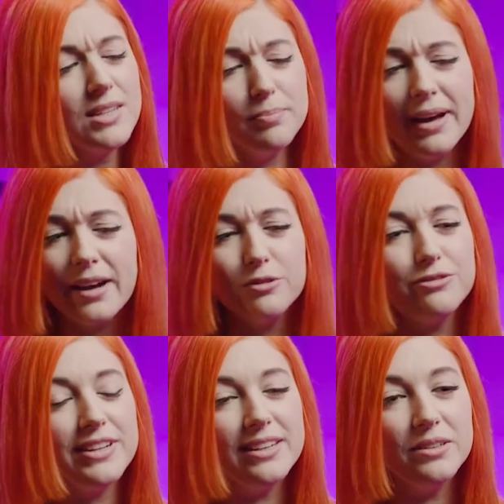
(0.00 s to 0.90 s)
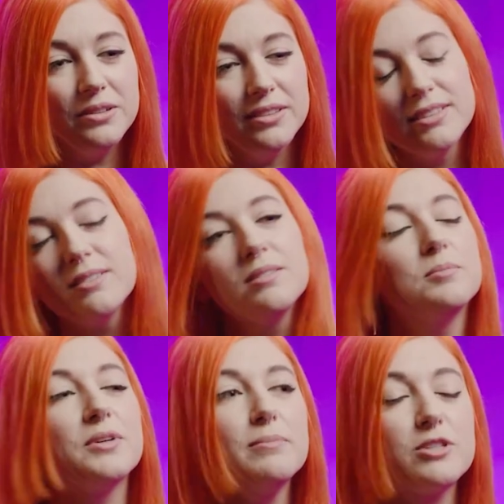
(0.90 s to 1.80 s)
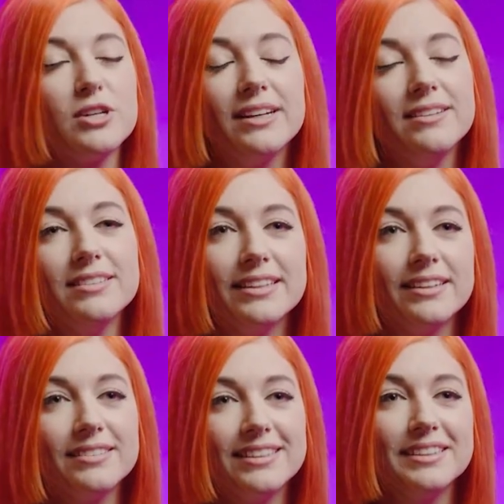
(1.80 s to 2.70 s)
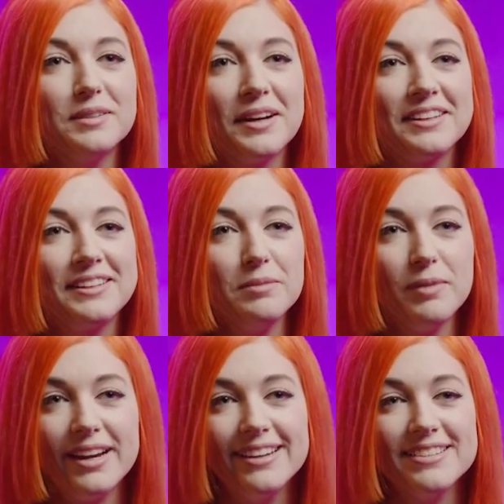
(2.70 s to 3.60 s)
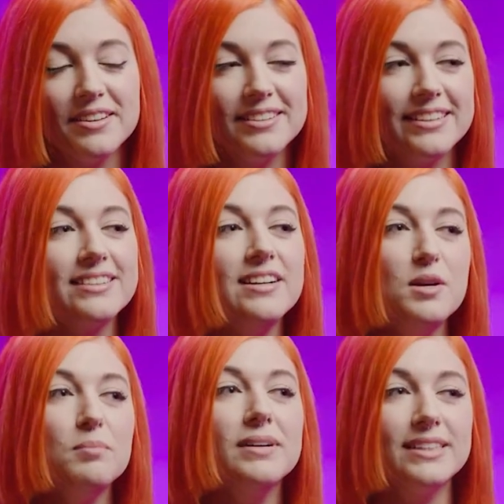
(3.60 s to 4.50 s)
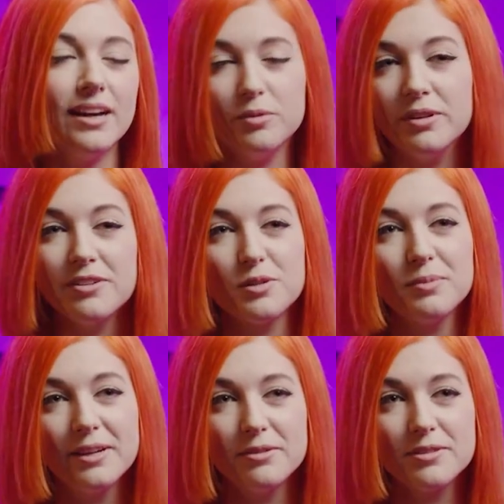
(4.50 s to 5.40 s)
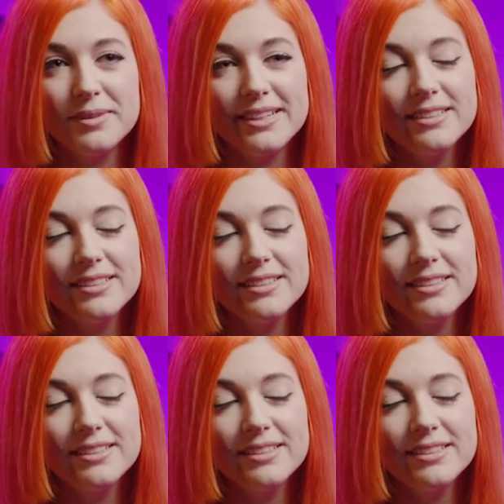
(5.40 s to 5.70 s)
Battlefield, pretty much anything that I could get my hands on that my dad would also play with me.